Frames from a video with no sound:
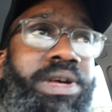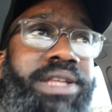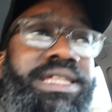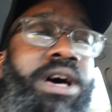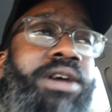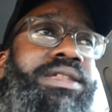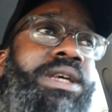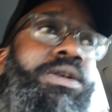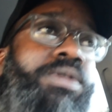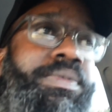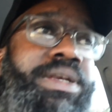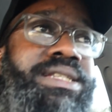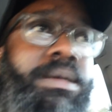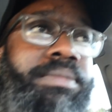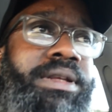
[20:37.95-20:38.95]
I thought that would
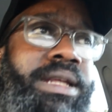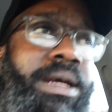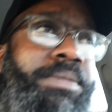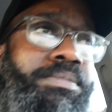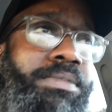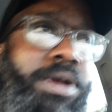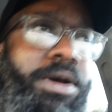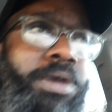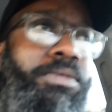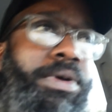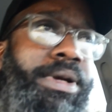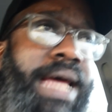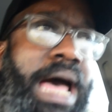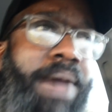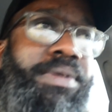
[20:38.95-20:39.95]
be something that
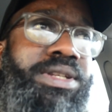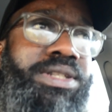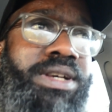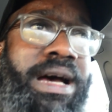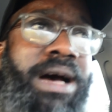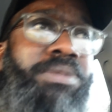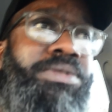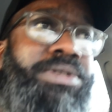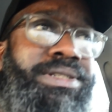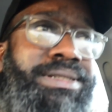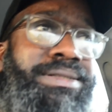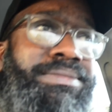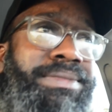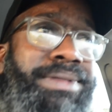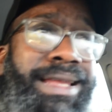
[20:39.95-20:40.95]
wouldn't happen until I was